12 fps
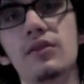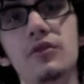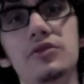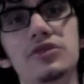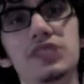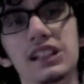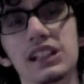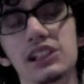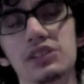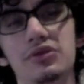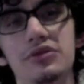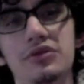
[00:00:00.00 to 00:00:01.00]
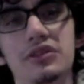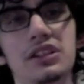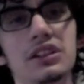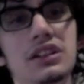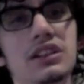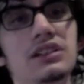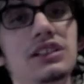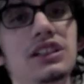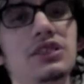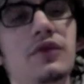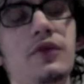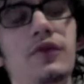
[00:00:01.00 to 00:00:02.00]
Or diesel.
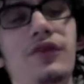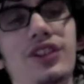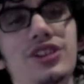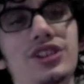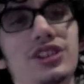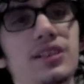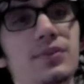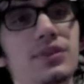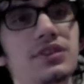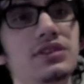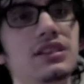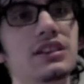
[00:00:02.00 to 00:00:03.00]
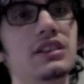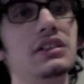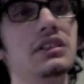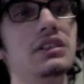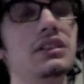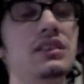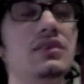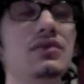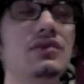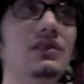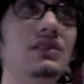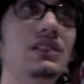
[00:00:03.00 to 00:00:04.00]
Diesel fuck shit up because
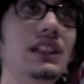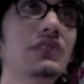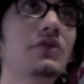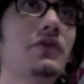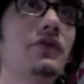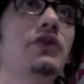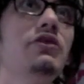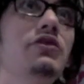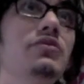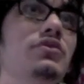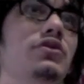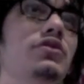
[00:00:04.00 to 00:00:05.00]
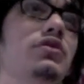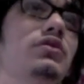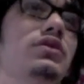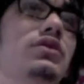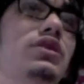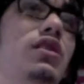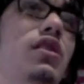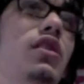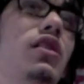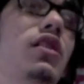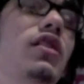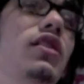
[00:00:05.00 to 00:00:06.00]
diesel fumes
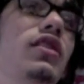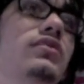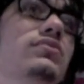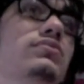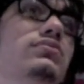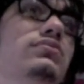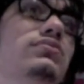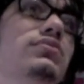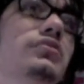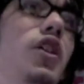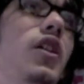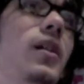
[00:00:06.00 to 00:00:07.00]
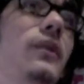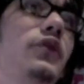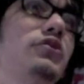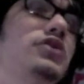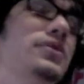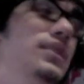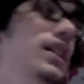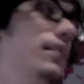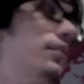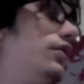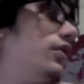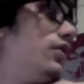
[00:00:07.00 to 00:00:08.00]
are harmful to
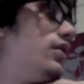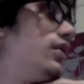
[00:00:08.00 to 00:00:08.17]
people.